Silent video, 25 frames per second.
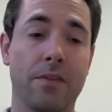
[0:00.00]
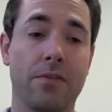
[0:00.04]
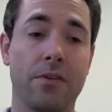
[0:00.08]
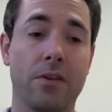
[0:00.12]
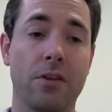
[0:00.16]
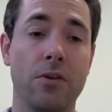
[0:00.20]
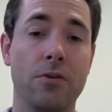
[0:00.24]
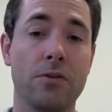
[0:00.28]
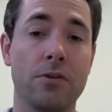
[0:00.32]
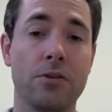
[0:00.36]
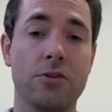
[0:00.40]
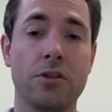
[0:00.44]

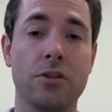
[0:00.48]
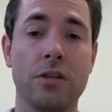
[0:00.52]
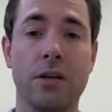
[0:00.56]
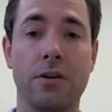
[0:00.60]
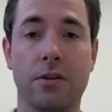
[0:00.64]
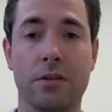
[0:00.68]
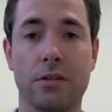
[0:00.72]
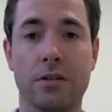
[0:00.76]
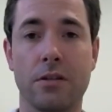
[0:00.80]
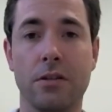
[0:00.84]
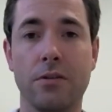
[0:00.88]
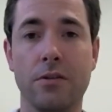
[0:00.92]
use a
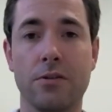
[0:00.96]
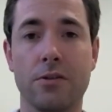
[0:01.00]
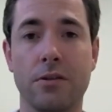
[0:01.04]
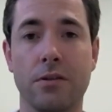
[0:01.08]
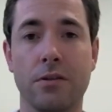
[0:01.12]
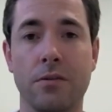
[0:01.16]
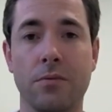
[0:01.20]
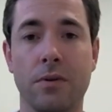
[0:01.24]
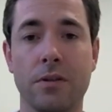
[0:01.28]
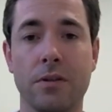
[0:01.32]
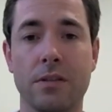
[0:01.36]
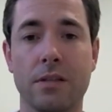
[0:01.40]
generic
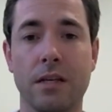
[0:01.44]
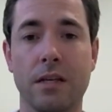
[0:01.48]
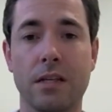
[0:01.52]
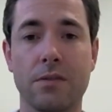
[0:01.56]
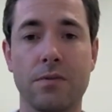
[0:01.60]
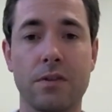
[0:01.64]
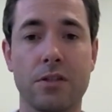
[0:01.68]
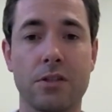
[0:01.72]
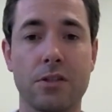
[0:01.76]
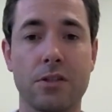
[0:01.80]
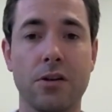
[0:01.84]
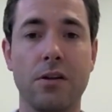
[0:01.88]
solution, one size
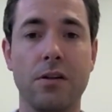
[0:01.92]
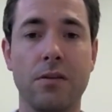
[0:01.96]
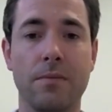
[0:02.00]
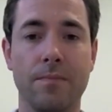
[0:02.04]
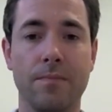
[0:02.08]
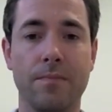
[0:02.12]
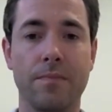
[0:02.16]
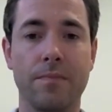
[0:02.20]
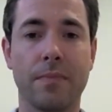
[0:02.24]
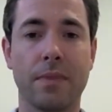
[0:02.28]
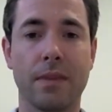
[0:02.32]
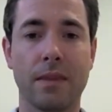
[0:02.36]
fits all.